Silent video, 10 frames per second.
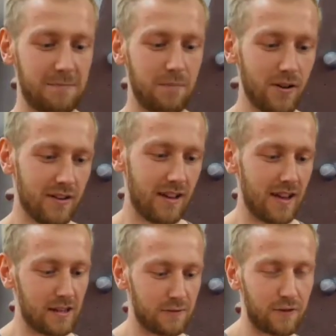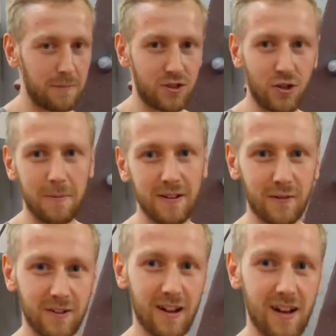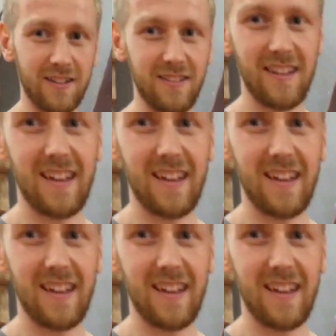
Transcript: This book is from a shop in Covent Garden,